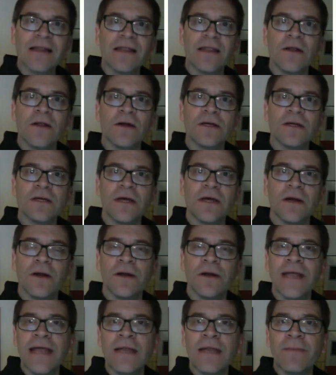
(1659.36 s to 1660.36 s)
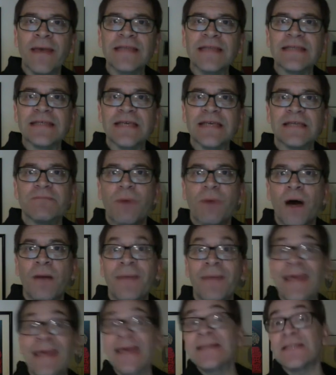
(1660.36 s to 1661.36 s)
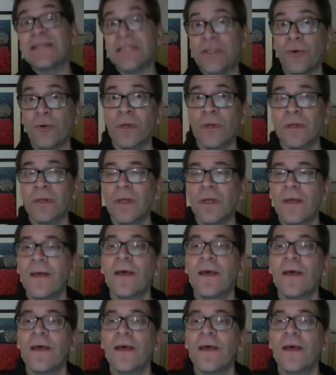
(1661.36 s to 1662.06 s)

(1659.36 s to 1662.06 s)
in our database that says Bob is a student.